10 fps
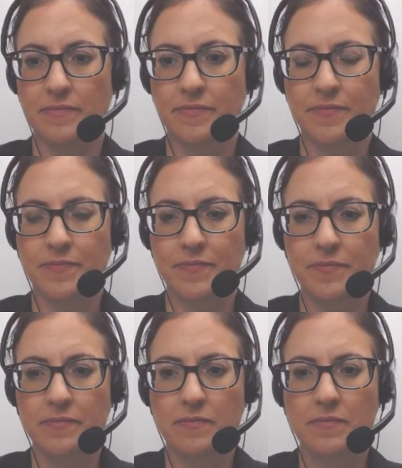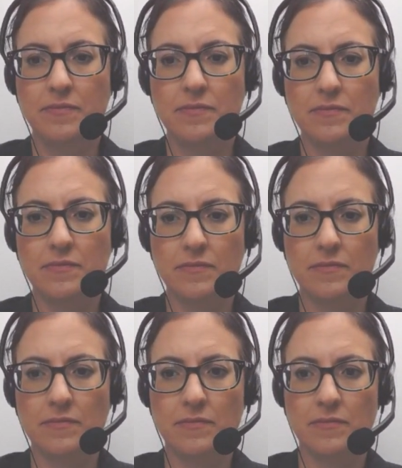
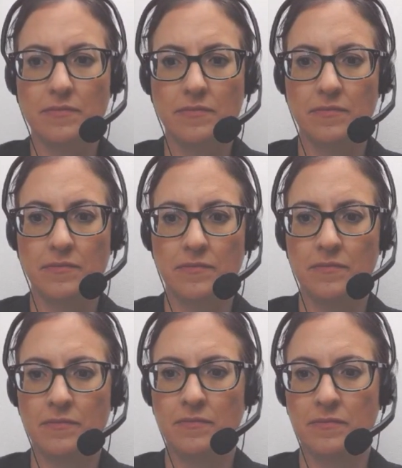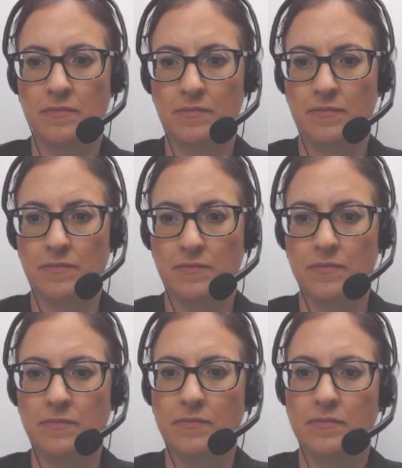
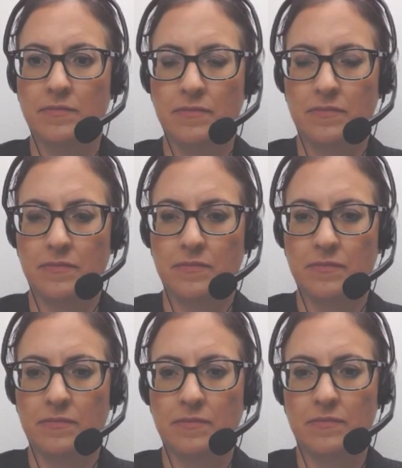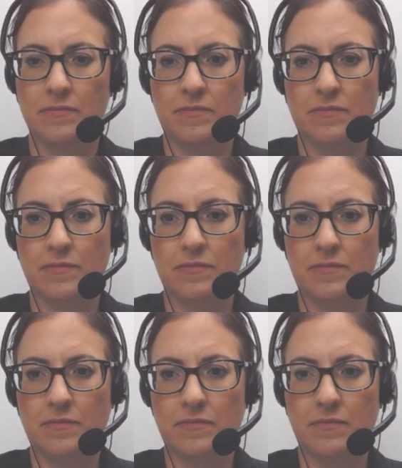
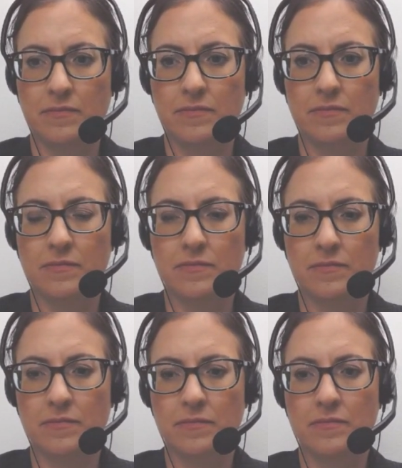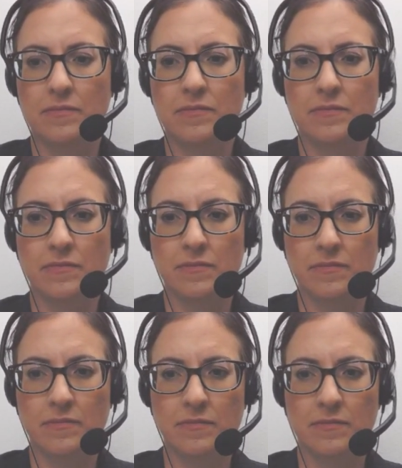
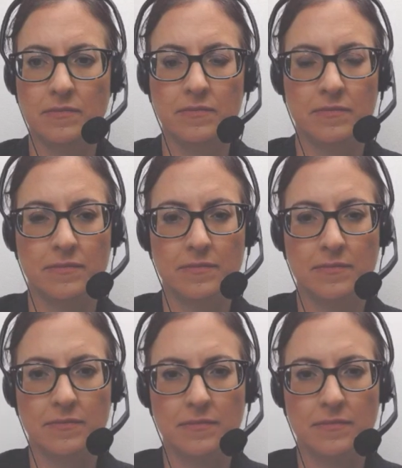The person shown says nothing.